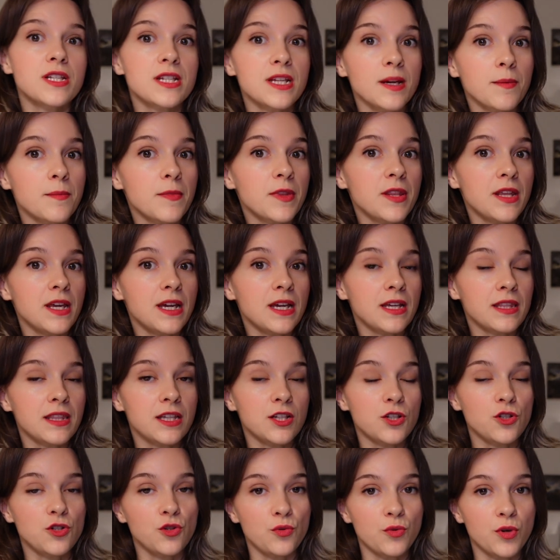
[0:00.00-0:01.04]
something
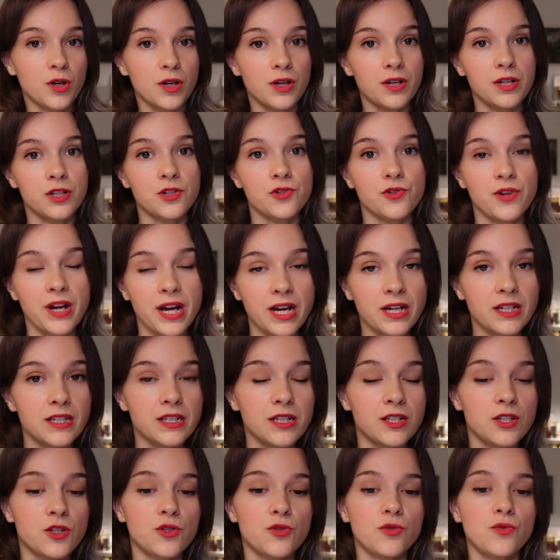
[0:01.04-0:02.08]
that you were
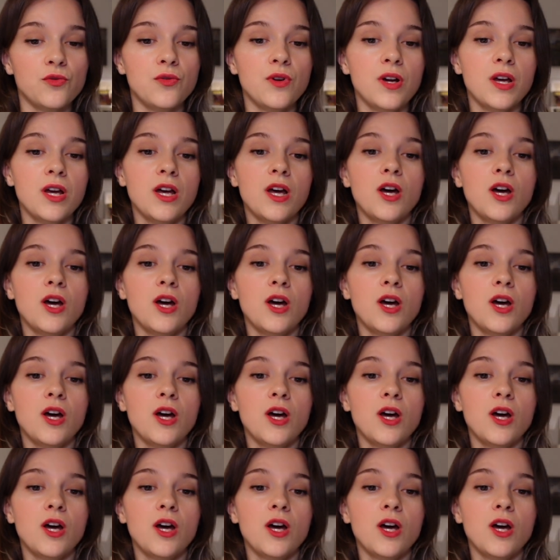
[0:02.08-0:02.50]
attracted to,